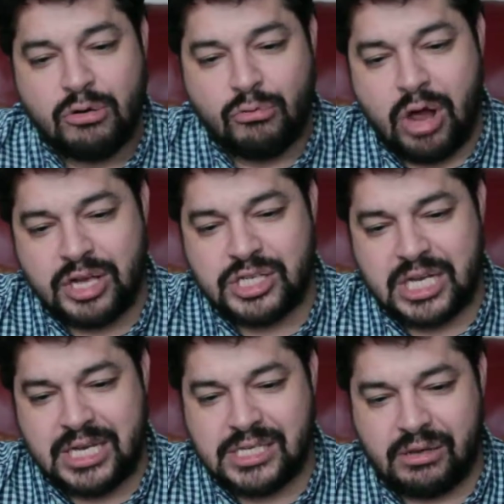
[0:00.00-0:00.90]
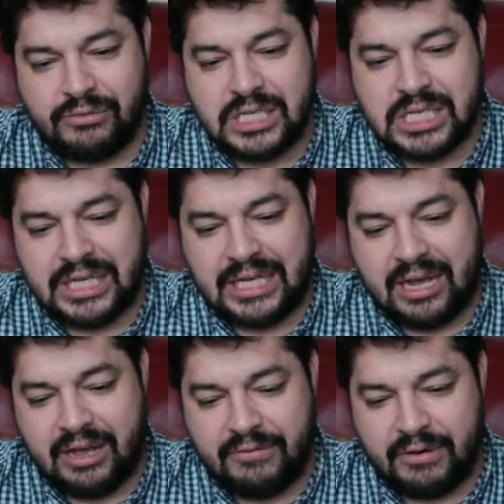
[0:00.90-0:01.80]
Russ is obviously
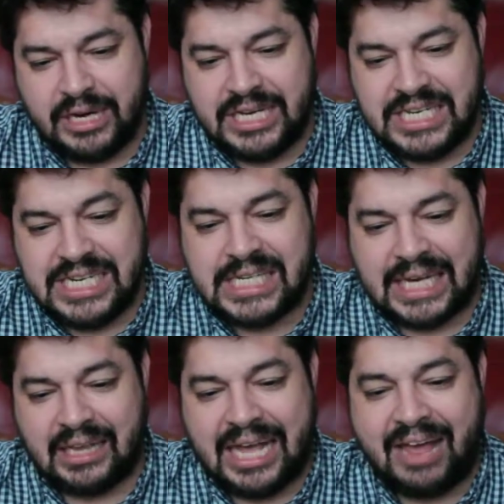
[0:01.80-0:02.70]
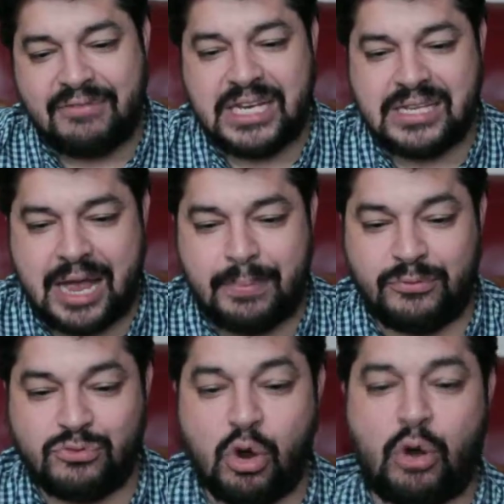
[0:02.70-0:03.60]
a very detail-heavy type of
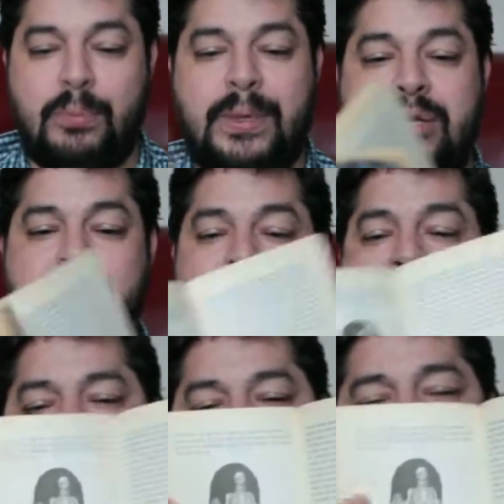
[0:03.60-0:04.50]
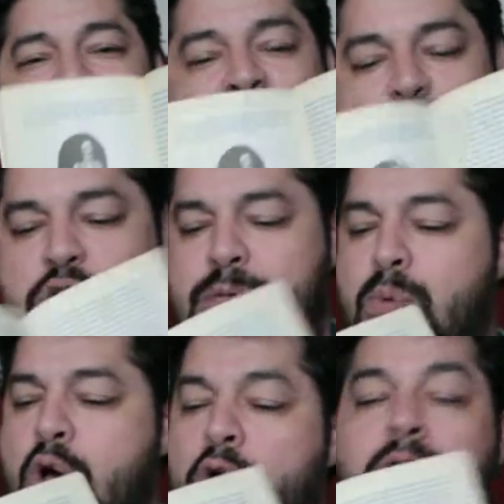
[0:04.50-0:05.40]
drawer because even the
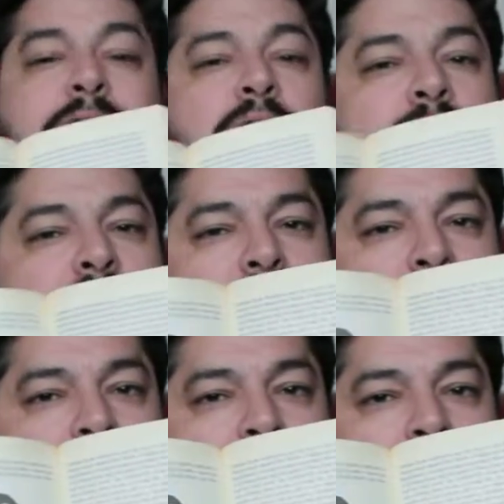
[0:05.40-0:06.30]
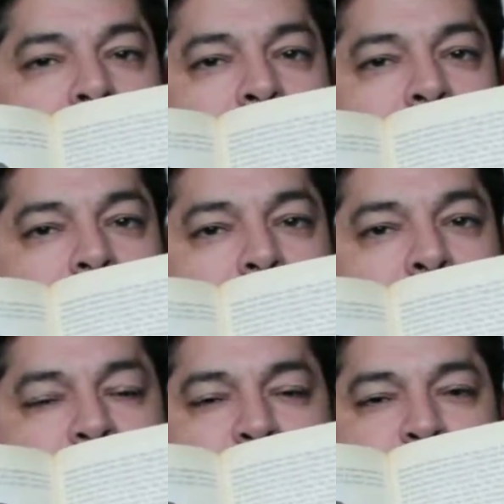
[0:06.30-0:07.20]
small little
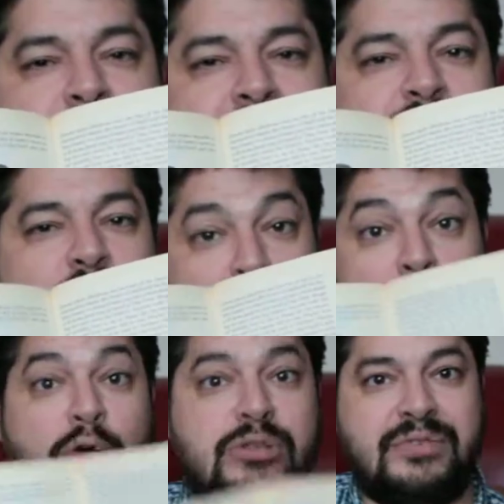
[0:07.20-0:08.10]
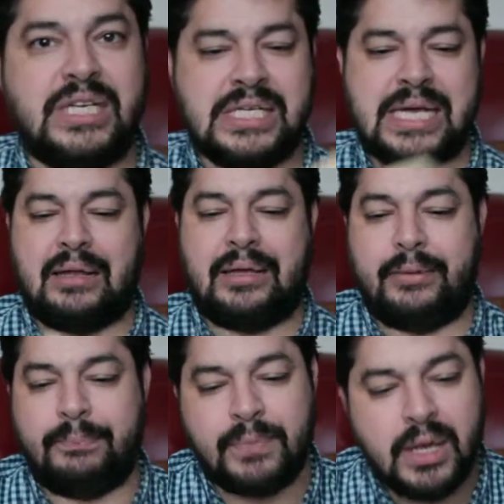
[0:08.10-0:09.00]
pictures have got loads of detail in
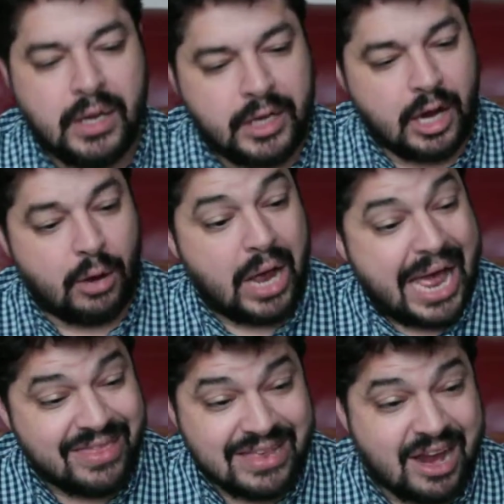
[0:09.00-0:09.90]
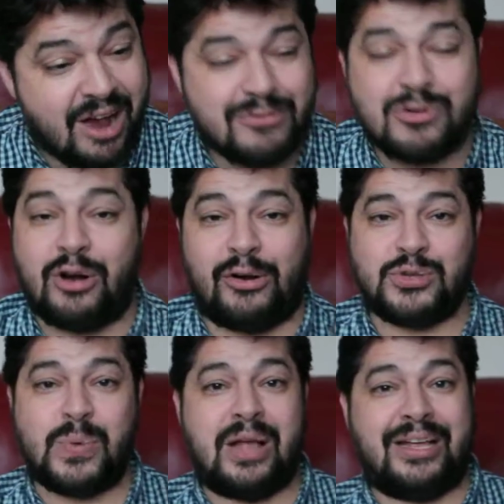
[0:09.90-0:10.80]
them. You know, and the cover art as
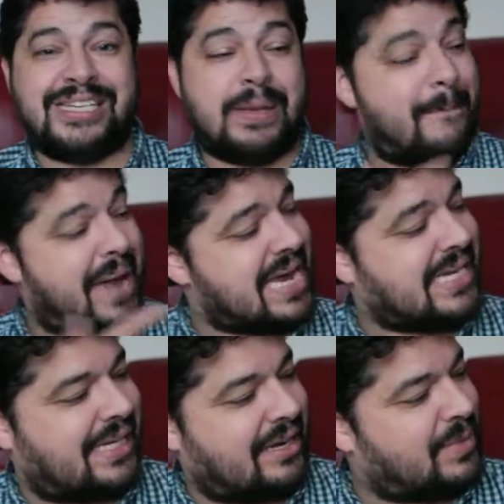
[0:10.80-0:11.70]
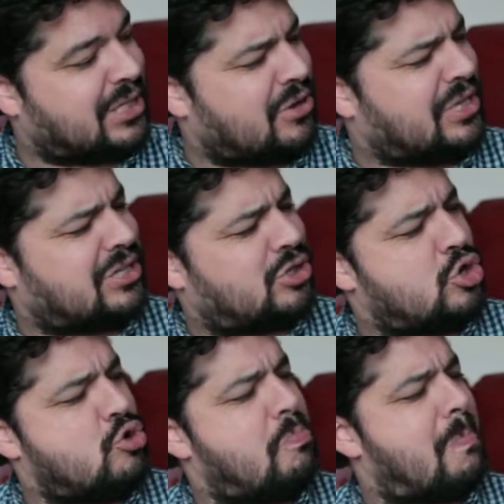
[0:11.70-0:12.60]
well is amazing. I mean, it's got these
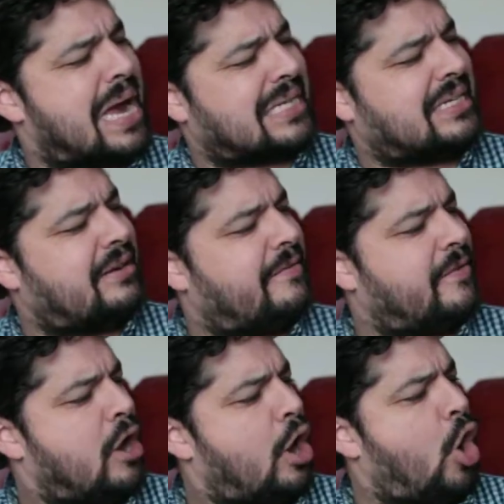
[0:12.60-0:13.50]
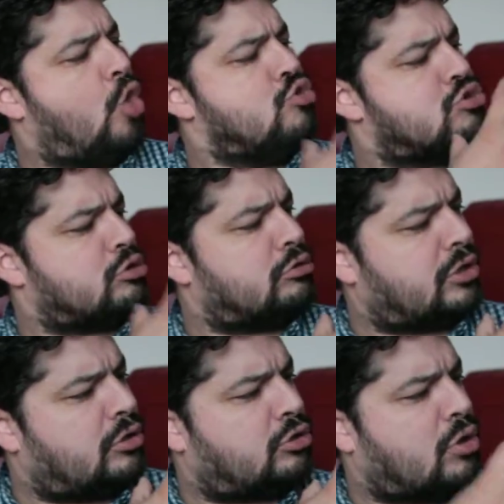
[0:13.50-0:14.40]
two massive ogres,
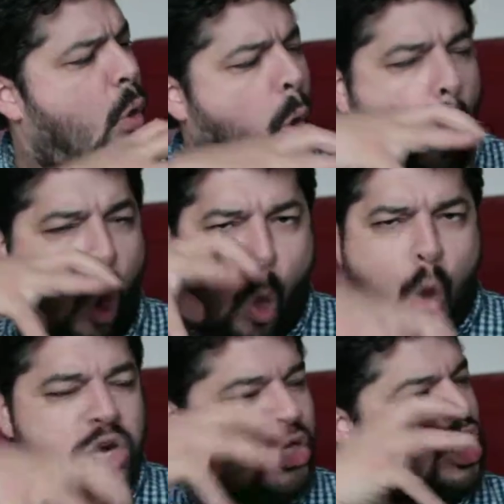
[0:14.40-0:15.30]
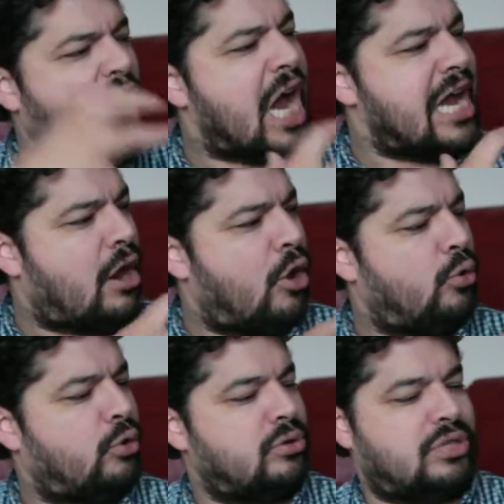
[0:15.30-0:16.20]
and there's giant
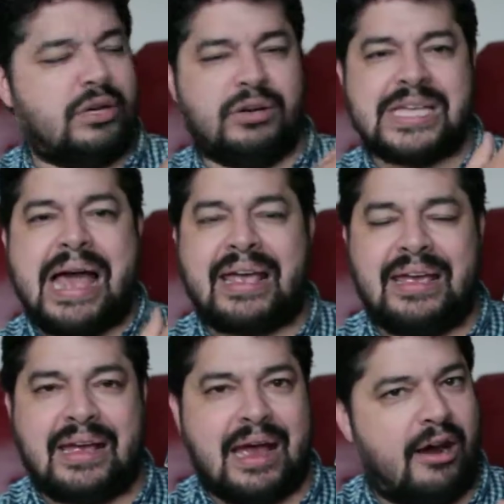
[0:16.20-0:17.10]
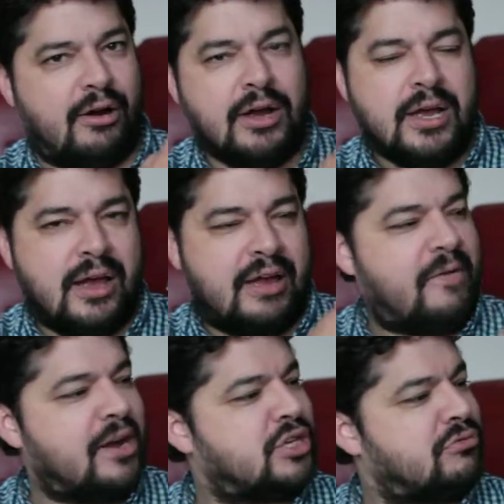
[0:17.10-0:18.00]
ogres, and they're attacking our
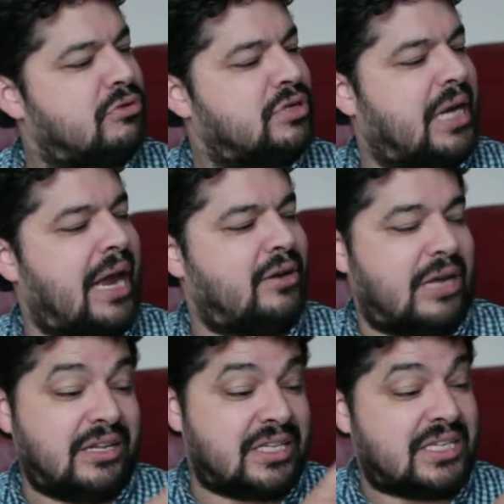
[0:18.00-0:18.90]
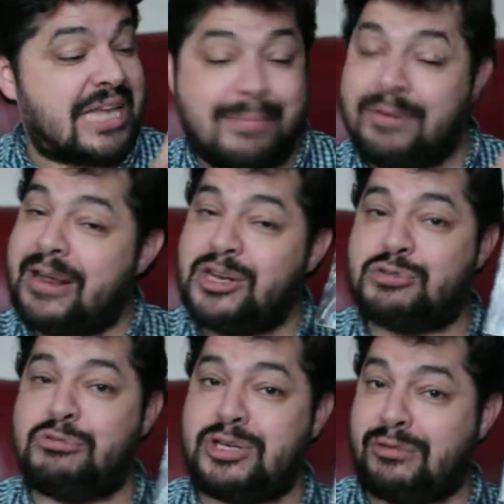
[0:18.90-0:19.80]
adventurers again. And it's the same
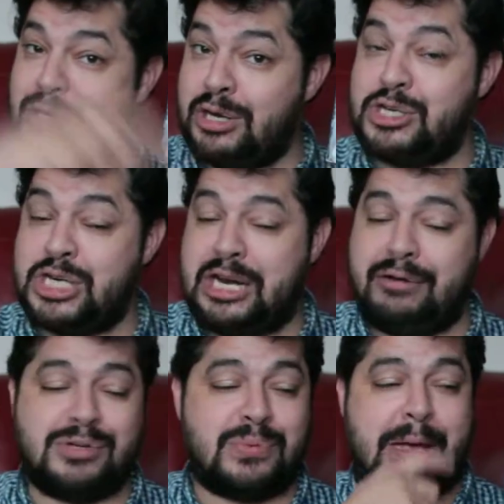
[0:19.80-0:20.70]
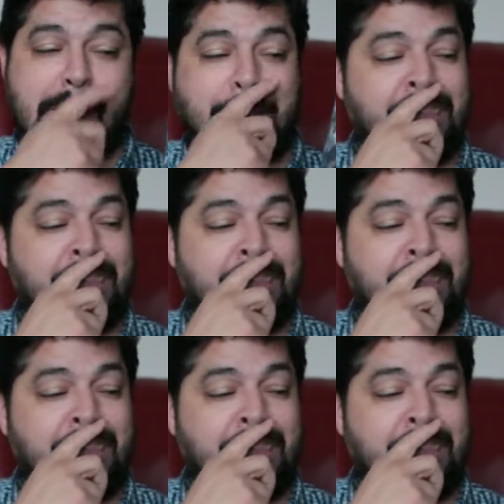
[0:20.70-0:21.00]
adventurers from Dungeoneer as well.